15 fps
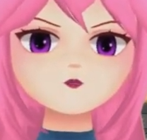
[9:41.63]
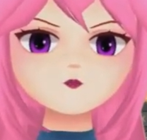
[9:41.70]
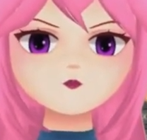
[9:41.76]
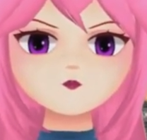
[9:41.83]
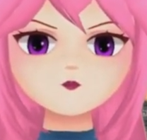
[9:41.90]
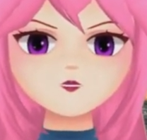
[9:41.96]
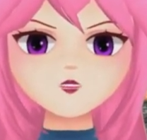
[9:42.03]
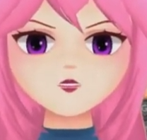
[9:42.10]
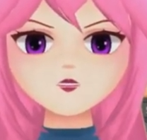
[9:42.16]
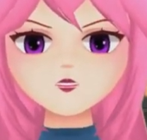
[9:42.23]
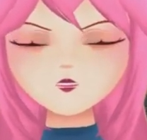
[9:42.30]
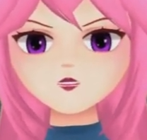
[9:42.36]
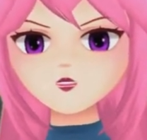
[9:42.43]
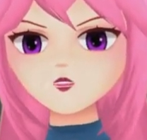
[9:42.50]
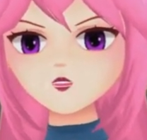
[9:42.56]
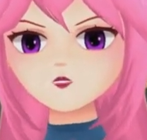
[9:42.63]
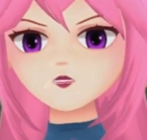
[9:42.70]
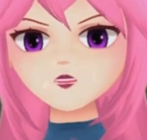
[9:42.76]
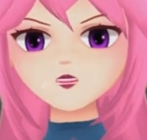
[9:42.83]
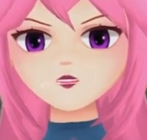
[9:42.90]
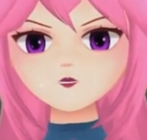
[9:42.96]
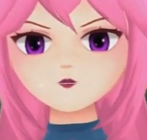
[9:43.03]
So you do
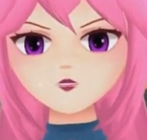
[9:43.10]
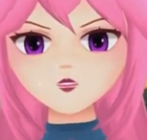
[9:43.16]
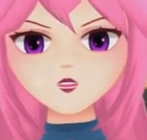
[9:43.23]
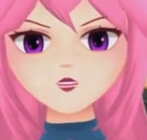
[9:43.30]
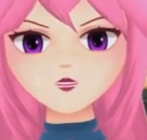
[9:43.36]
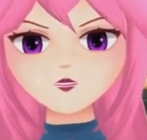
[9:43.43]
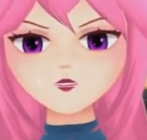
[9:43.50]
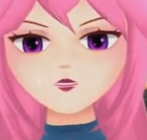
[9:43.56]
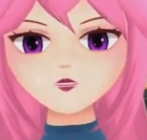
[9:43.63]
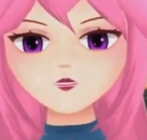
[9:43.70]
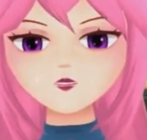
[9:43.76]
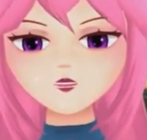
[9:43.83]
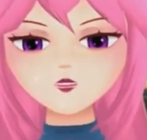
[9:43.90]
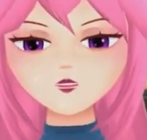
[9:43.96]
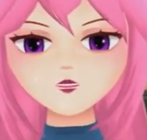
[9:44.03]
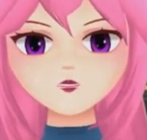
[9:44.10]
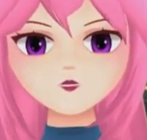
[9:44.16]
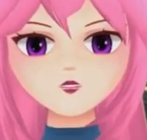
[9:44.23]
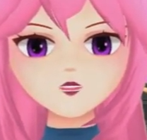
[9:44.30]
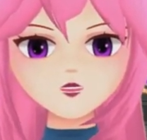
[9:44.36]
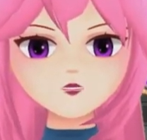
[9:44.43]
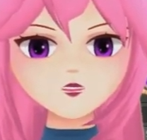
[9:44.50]
Control E and then
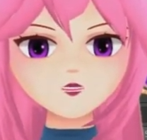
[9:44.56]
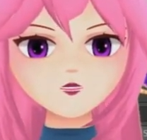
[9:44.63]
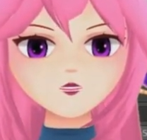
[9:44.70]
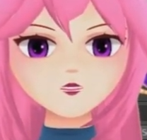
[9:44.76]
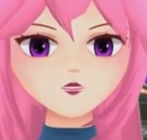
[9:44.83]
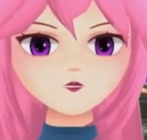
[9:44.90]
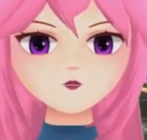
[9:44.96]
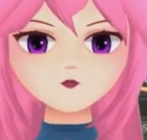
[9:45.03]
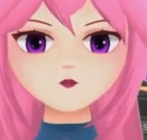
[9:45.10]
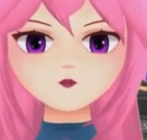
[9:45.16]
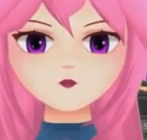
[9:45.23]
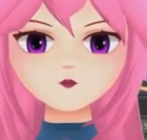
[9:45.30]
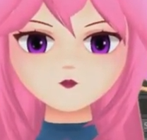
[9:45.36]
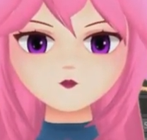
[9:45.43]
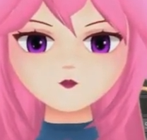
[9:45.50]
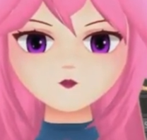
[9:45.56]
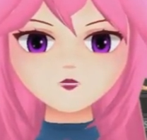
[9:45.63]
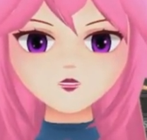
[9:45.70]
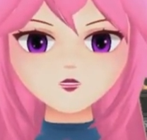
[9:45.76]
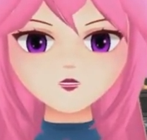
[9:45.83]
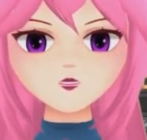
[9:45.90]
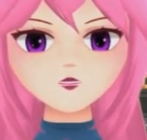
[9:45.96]
mark seam, and
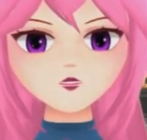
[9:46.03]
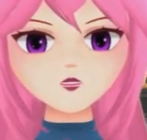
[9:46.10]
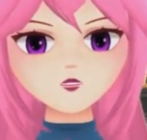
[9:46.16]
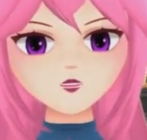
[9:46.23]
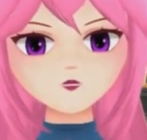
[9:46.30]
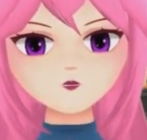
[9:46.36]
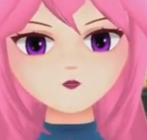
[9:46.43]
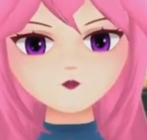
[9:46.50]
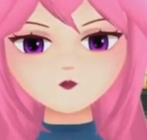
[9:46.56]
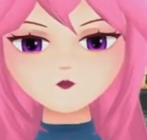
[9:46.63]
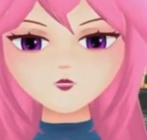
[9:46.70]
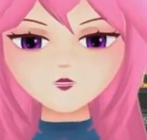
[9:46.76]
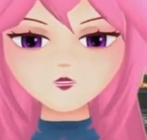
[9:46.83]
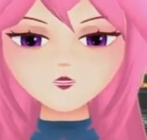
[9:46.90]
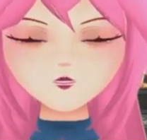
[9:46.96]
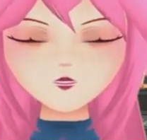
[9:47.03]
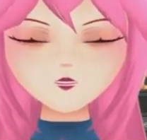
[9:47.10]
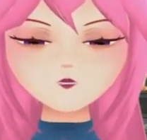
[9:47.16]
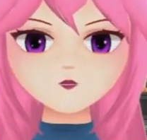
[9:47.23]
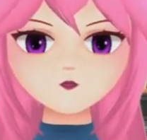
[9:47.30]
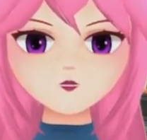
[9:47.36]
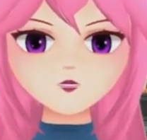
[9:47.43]
that produces
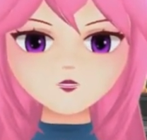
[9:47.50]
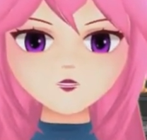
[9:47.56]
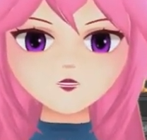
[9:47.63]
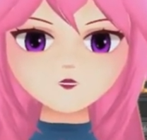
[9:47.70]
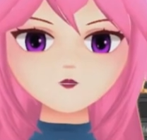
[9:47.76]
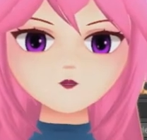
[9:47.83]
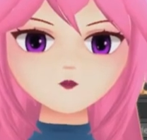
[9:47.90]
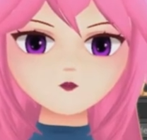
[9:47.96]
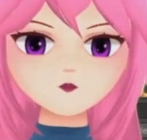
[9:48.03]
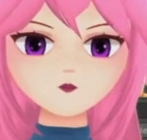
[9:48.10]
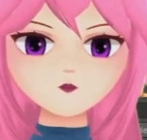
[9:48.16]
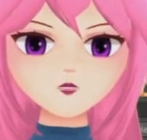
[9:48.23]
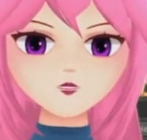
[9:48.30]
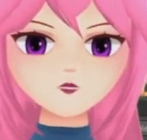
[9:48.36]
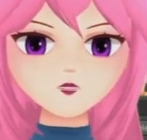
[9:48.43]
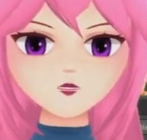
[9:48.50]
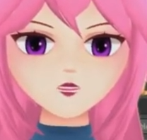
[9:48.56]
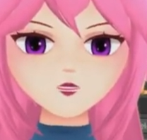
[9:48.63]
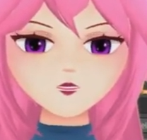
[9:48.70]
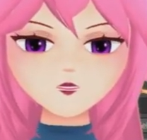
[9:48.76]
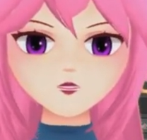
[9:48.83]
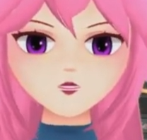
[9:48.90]
these loops,
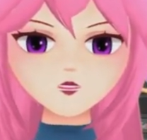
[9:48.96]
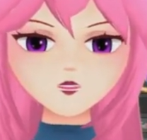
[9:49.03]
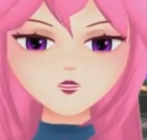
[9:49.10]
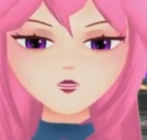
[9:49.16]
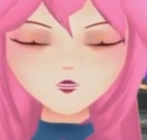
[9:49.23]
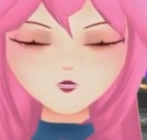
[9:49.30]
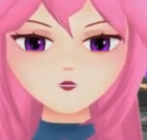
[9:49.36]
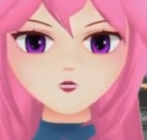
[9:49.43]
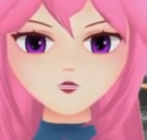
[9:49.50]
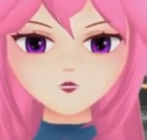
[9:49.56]
these red loops.